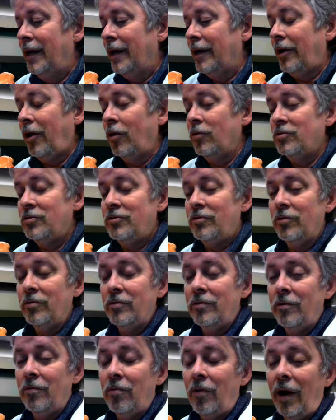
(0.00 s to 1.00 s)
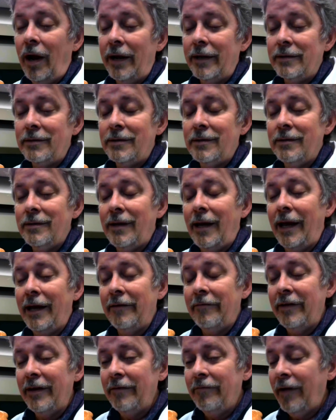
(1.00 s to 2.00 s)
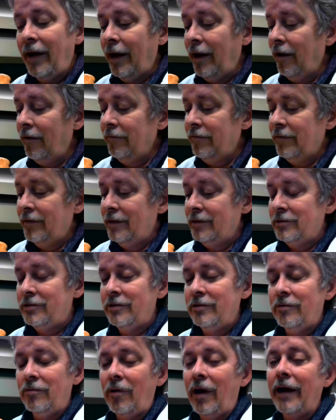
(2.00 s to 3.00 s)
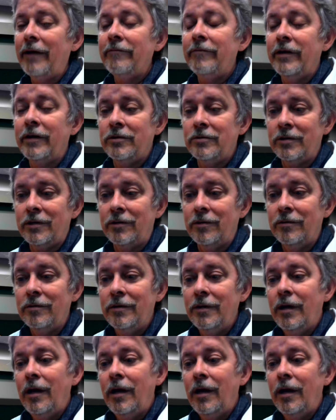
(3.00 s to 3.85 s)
Goes through the right AV valve into the right ventricle.